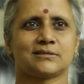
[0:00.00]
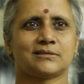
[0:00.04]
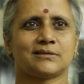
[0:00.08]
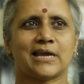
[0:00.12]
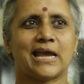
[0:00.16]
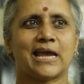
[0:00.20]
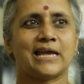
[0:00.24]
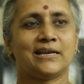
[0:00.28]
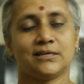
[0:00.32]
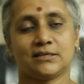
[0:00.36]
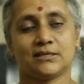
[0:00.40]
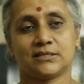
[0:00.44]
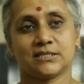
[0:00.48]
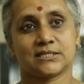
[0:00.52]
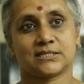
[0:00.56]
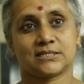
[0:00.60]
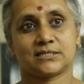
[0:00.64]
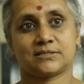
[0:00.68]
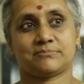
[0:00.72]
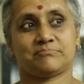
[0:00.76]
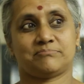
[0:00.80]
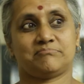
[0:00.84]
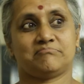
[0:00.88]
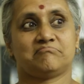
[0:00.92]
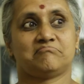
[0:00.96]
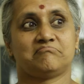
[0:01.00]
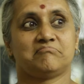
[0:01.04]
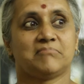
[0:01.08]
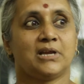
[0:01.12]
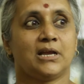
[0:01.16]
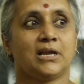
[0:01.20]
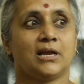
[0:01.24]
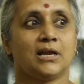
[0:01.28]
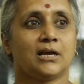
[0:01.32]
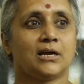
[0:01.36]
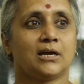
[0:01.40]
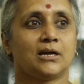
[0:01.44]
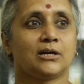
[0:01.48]
And it is
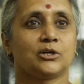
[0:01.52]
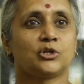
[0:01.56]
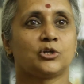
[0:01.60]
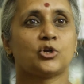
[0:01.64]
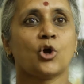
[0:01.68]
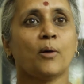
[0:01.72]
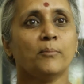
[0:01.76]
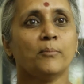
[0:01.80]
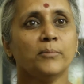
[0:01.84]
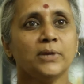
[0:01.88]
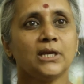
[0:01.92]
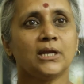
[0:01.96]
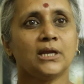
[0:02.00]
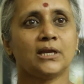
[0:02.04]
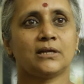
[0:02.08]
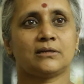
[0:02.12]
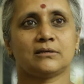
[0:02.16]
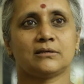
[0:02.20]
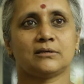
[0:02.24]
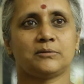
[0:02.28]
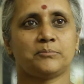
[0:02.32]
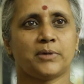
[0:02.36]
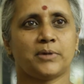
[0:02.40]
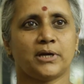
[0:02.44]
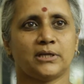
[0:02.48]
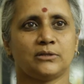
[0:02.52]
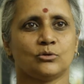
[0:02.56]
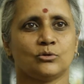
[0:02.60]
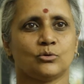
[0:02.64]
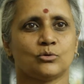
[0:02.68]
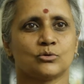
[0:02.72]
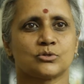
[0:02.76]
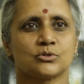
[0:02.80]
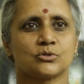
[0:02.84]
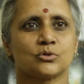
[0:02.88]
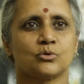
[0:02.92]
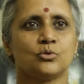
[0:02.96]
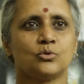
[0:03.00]
dominated by
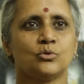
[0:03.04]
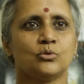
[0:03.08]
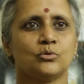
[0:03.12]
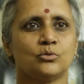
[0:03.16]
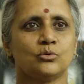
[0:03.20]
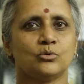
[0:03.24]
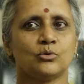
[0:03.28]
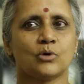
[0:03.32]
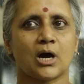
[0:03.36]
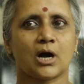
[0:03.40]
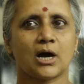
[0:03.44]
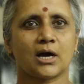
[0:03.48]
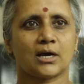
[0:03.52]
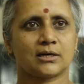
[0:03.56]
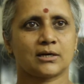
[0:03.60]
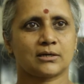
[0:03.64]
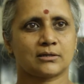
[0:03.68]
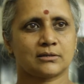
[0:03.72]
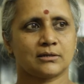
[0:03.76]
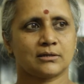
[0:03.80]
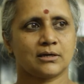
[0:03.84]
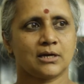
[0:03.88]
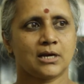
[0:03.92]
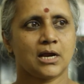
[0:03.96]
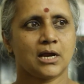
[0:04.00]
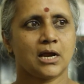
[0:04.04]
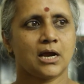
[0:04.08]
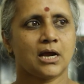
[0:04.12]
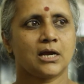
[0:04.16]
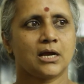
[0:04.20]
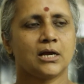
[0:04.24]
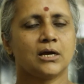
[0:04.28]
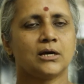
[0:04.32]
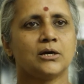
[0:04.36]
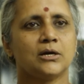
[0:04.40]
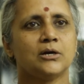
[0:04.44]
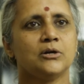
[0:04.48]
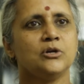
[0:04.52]
those who are
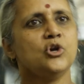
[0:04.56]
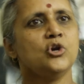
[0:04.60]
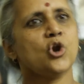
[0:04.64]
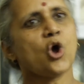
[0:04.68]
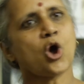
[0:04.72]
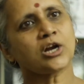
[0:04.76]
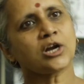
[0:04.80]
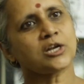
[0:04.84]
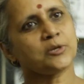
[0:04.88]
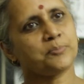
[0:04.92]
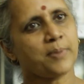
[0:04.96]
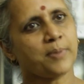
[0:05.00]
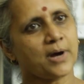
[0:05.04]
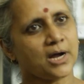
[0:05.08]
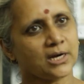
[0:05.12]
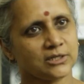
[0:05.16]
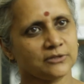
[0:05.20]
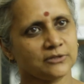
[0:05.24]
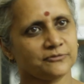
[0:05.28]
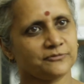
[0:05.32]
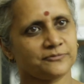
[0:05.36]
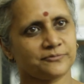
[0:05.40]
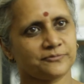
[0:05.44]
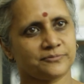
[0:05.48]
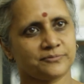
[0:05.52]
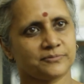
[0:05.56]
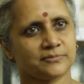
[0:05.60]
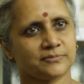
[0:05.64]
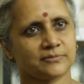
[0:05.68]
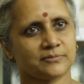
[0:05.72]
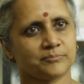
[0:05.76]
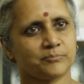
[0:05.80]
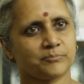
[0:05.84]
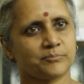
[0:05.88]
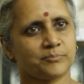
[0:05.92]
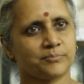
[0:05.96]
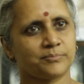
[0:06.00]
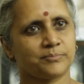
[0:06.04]
not part of
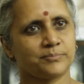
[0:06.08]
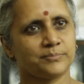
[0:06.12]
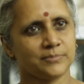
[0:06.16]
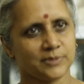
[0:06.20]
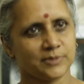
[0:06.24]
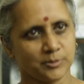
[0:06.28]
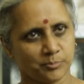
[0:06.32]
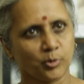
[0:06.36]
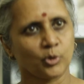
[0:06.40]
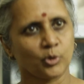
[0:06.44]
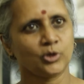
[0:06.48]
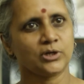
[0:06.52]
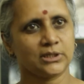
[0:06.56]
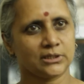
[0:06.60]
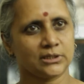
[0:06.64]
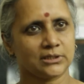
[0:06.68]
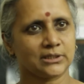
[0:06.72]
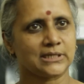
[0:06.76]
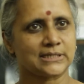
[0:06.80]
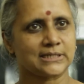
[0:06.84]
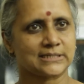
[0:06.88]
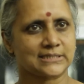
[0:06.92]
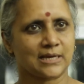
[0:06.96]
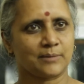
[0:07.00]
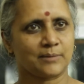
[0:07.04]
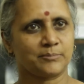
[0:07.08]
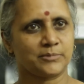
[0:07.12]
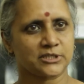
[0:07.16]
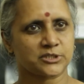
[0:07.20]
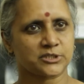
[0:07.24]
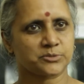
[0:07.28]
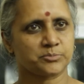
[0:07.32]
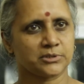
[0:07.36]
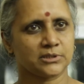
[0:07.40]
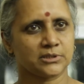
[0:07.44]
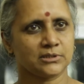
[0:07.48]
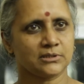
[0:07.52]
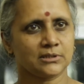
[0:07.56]
the political
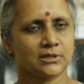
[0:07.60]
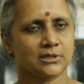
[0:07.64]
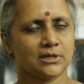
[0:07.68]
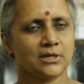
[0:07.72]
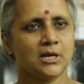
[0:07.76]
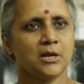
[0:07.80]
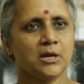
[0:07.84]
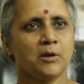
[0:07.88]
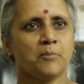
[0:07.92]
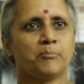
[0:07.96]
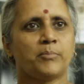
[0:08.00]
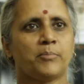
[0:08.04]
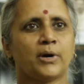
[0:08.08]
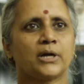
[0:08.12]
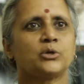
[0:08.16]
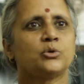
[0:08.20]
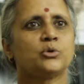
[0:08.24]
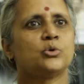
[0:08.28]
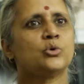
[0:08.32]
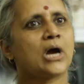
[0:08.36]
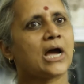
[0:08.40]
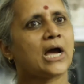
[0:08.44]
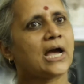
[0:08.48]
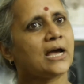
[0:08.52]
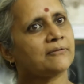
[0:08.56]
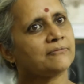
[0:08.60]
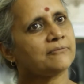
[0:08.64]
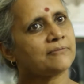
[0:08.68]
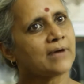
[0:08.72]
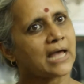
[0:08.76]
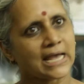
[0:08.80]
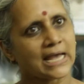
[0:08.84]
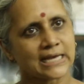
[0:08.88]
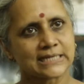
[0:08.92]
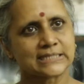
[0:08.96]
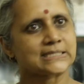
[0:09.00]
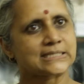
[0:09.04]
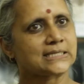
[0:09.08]
establishment, but who have
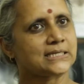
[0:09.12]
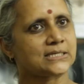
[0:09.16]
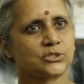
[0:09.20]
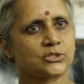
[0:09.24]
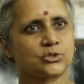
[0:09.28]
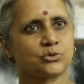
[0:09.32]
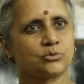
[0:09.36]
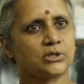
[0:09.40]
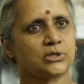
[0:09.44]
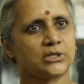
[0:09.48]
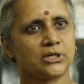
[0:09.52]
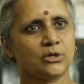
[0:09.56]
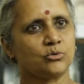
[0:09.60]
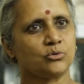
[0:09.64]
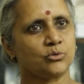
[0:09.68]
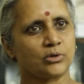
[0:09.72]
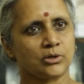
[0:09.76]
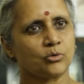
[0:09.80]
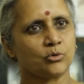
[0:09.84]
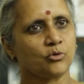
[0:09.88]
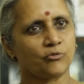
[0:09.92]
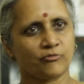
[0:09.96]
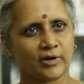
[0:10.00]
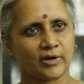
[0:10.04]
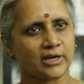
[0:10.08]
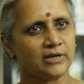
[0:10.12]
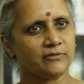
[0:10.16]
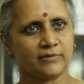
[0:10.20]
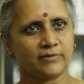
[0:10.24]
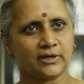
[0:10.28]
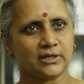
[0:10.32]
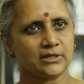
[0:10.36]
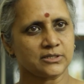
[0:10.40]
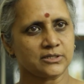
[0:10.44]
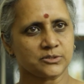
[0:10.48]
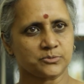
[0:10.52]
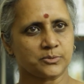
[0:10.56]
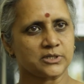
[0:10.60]
access to it and who find
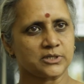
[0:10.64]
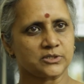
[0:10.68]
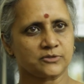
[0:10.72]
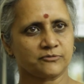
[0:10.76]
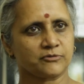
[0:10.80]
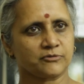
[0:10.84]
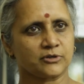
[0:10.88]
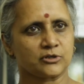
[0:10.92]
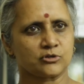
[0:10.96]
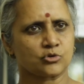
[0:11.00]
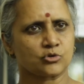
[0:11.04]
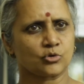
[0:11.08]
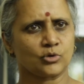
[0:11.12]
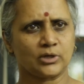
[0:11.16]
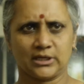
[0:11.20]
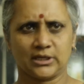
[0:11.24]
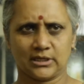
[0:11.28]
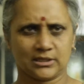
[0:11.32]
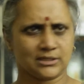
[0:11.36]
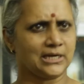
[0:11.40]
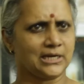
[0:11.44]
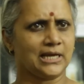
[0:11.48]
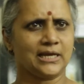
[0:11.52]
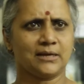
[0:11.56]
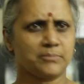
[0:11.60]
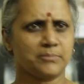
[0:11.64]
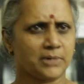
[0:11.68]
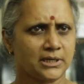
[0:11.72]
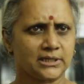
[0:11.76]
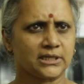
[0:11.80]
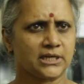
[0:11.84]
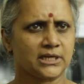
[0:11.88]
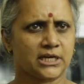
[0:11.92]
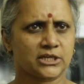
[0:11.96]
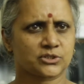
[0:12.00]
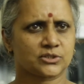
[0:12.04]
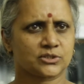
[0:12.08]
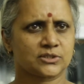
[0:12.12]
various ways of controlling it, like
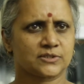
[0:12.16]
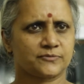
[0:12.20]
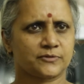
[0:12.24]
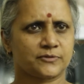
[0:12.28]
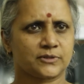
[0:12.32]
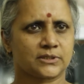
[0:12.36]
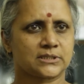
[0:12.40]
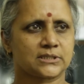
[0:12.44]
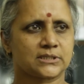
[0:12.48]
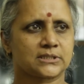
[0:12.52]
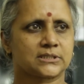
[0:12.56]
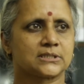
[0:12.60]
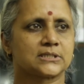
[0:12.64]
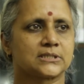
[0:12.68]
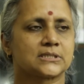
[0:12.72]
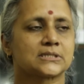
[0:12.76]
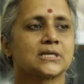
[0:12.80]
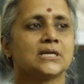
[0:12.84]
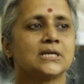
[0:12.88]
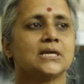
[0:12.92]
multinationals, for instance.